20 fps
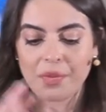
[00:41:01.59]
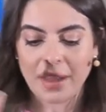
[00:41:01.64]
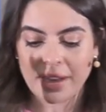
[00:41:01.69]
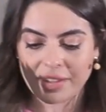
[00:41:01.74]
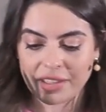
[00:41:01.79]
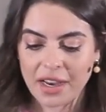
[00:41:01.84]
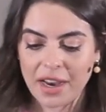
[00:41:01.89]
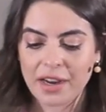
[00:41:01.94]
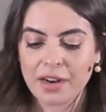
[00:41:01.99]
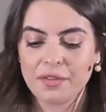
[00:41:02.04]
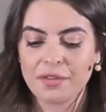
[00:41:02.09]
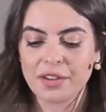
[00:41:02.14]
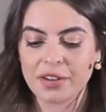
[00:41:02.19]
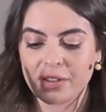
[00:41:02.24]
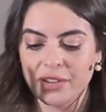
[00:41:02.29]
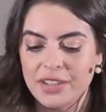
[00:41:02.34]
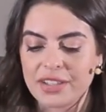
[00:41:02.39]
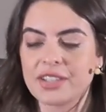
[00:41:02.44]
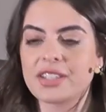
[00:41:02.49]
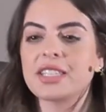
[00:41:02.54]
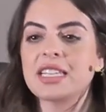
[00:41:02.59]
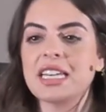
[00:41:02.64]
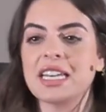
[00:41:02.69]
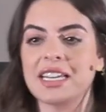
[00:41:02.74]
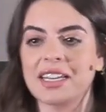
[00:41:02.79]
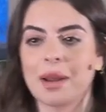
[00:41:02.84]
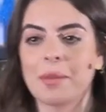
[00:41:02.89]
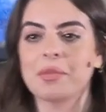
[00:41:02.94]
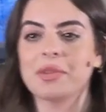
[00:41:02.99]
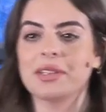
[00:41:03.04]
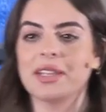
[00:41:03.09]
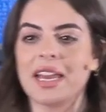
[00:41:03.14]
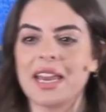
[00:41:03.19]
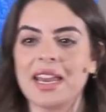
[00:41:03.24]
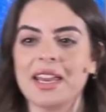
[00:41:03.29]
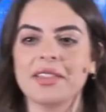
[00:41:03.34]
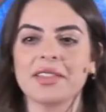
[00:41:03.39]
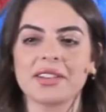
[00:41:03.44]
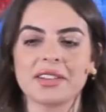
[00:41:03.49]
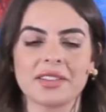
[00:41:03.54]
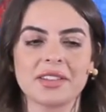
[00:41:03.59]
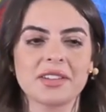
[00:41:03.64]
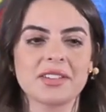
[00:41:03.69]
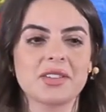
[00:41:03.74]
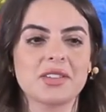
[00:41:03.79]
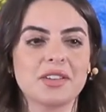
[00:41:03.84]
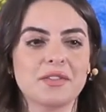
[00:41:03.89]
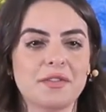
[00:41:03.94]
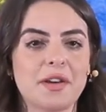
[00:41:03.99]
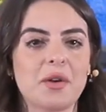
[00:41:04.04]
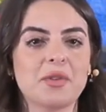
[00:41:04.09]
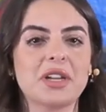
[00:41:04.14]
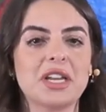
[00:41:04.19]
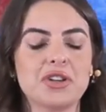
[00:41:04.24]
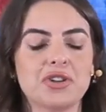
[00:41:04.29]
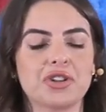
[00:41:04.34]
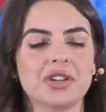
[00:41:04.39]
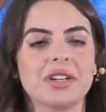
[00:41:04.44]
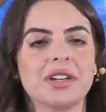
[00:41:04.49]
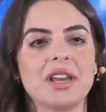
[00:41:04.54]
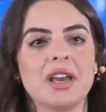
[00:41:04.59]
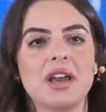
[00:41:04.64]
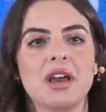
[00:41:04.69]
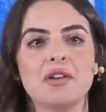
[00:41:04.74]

that's kind of the the scene. I'm laying the, the, the foundation